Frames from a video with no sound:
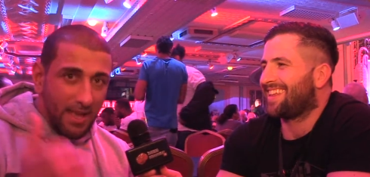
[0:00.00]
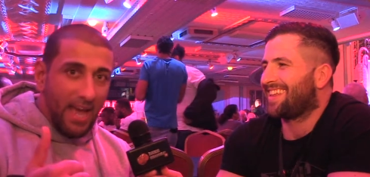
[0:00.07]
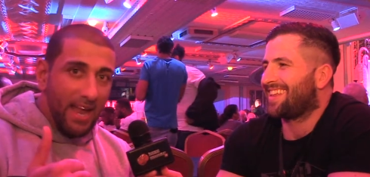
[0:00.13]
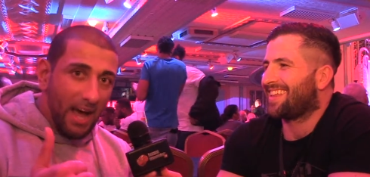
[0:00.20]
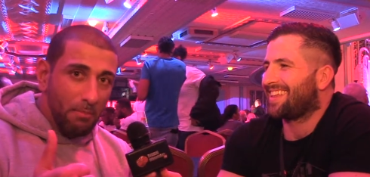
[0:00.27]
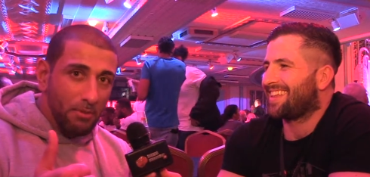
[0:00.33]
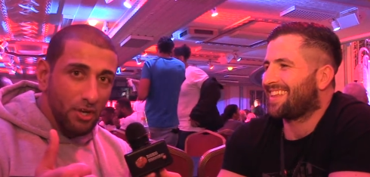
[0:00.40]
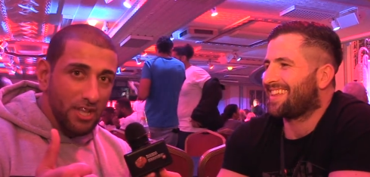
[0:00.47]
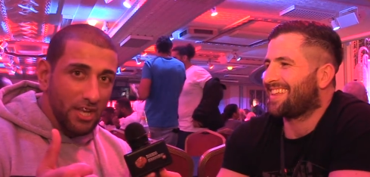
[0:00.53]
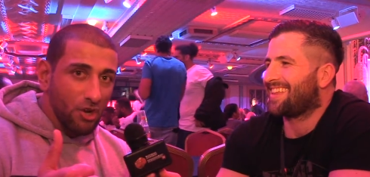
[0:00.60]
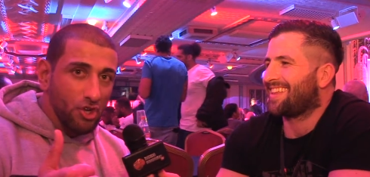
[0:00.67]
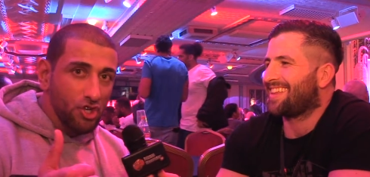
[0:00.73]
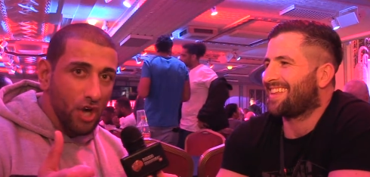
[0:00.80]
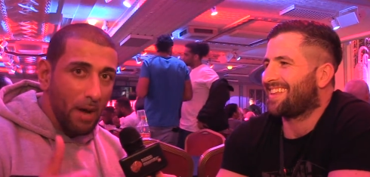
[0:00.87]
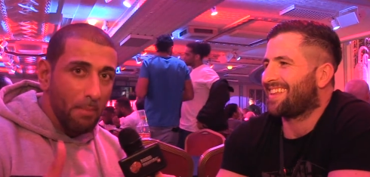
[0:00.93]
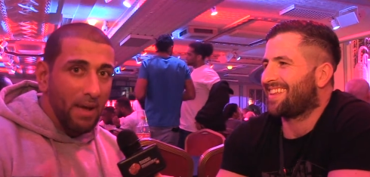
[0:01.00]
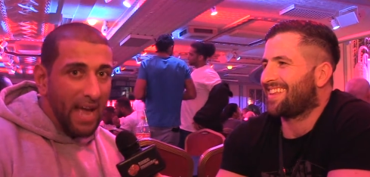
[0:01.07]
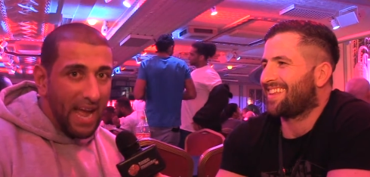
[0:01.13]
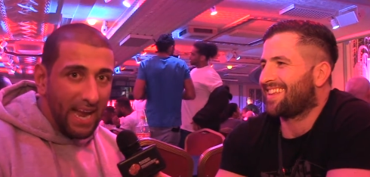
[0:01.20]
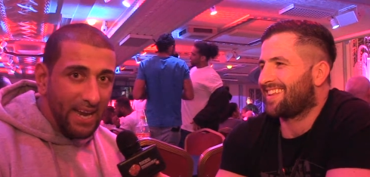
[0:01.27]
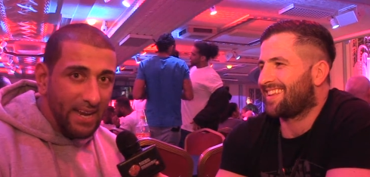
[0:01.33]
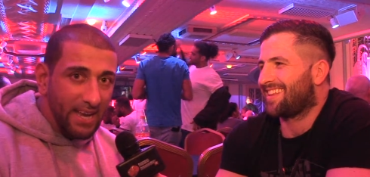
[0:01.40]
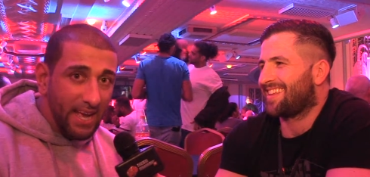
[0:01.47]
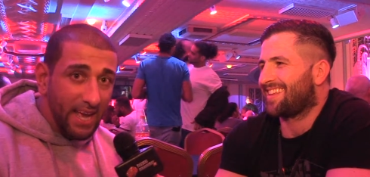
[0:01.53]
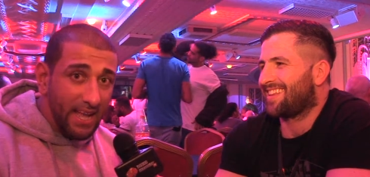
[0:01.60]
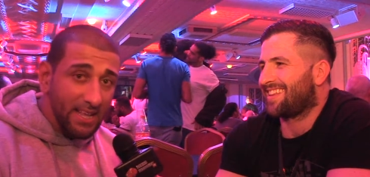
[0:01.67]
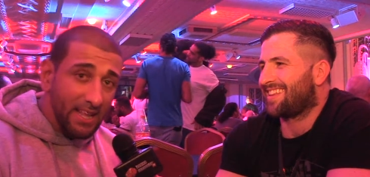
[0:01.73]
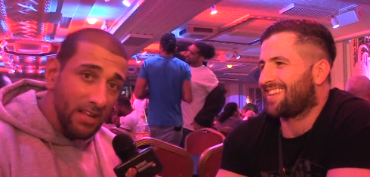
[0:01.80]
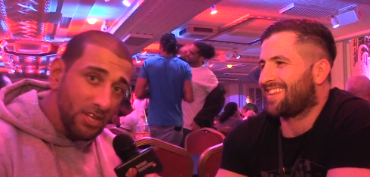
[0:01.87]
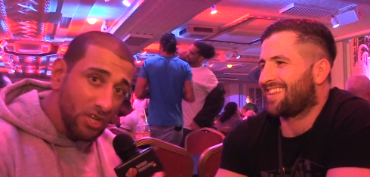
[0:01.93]
Speaker 1: And I'm doing a good job. And uh,
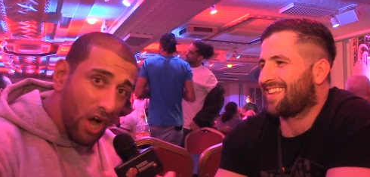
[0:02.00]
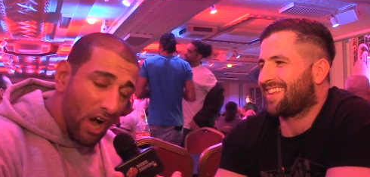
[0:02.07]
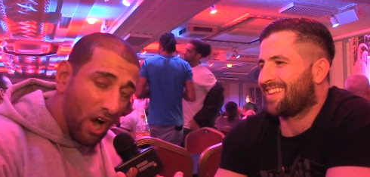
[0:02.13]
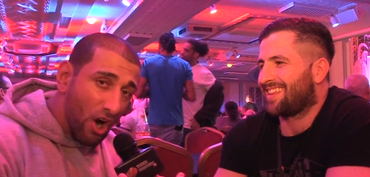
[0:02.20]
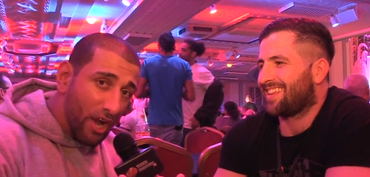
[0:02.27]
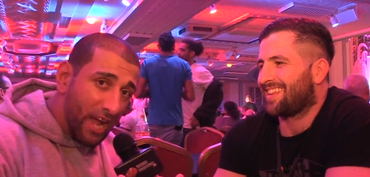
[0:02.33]
I got